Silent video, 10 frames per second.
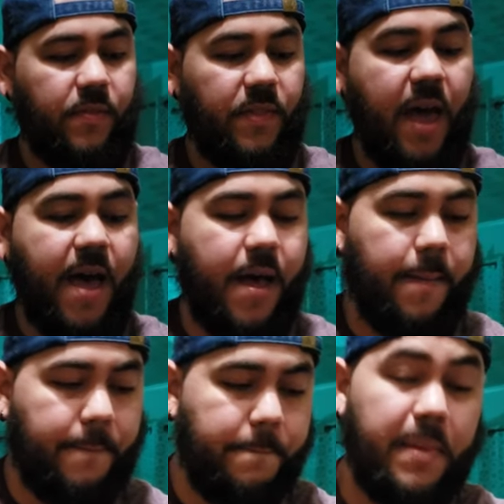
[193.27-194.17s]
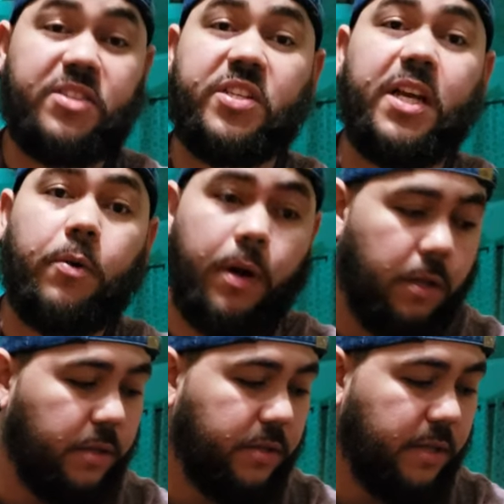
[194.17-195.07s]
That
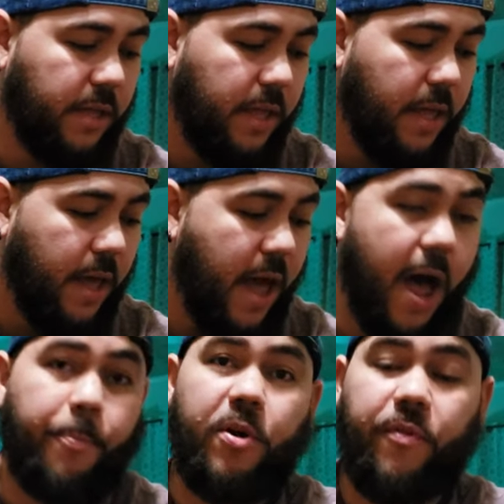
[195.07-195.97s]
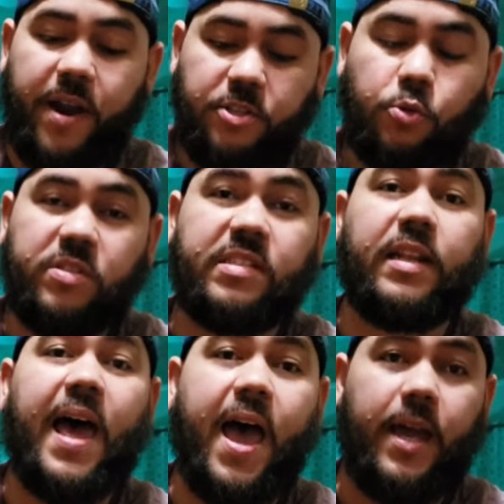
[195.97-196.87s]
material uh, prevent to
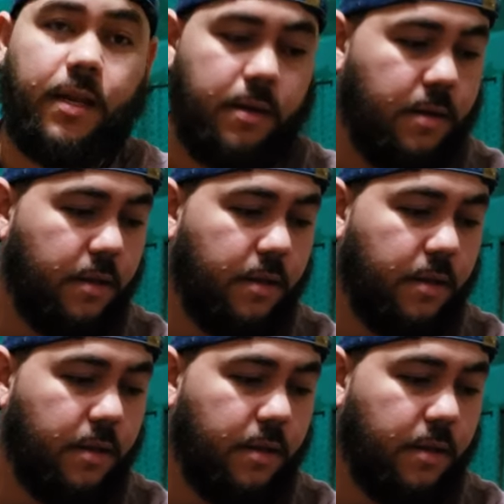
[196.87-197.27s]
slide.